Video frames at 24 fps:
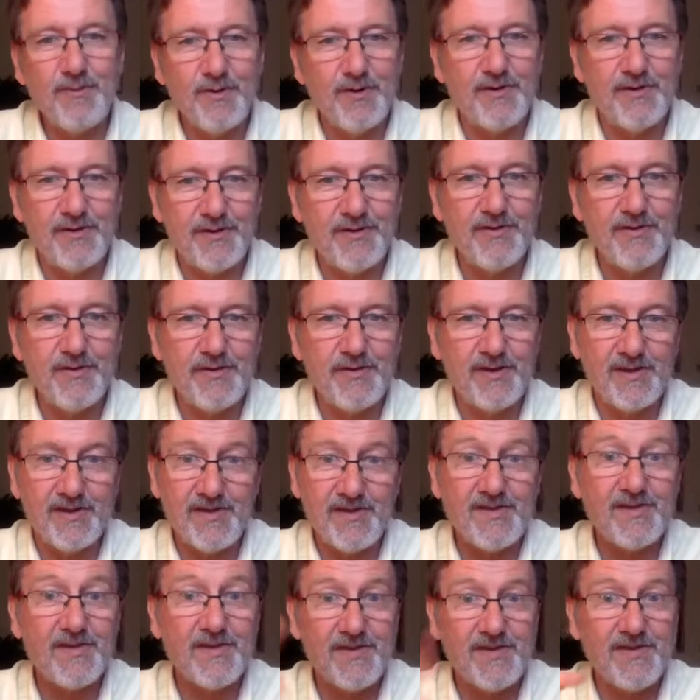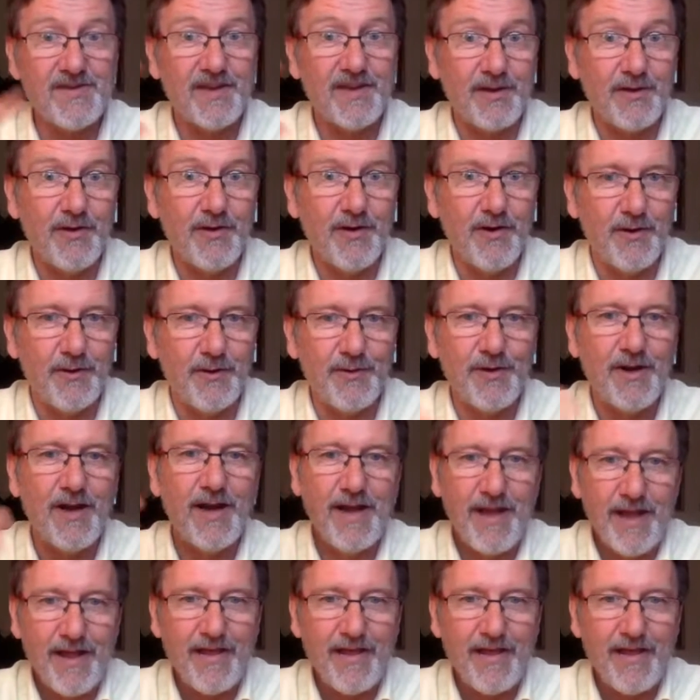what they're doing is because they know